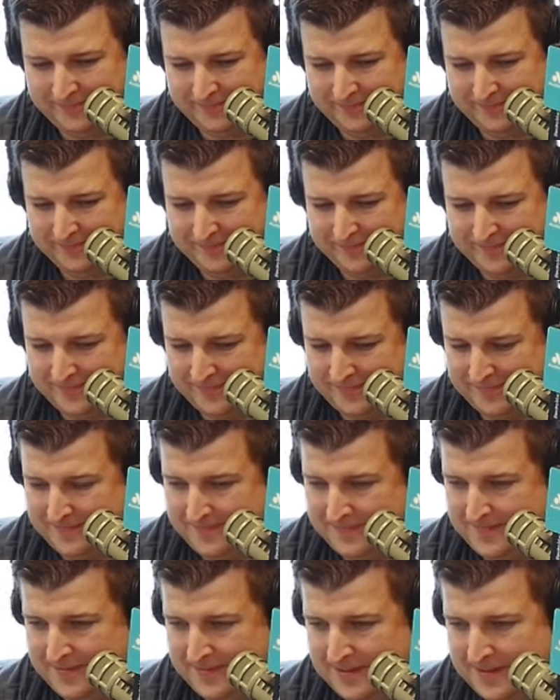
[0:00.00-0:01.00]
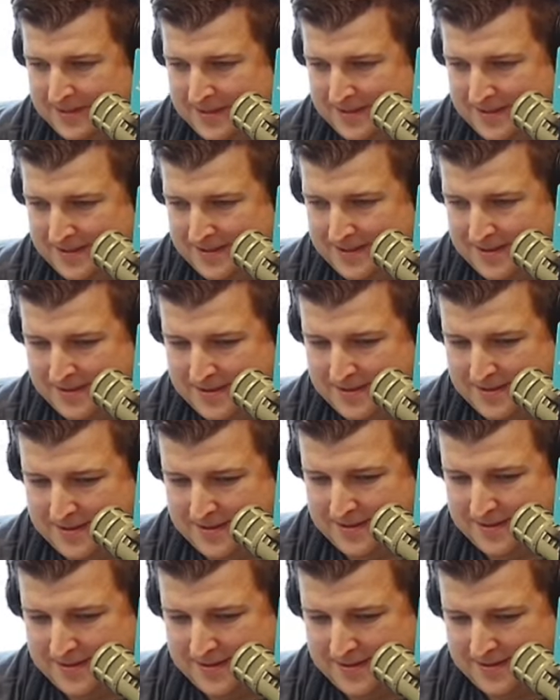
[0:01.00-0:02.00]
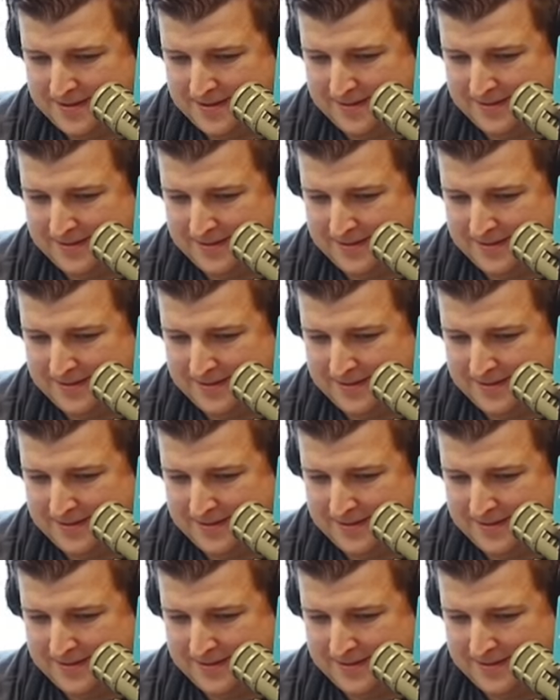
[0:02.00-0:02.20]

No words are spoken by the person on screen.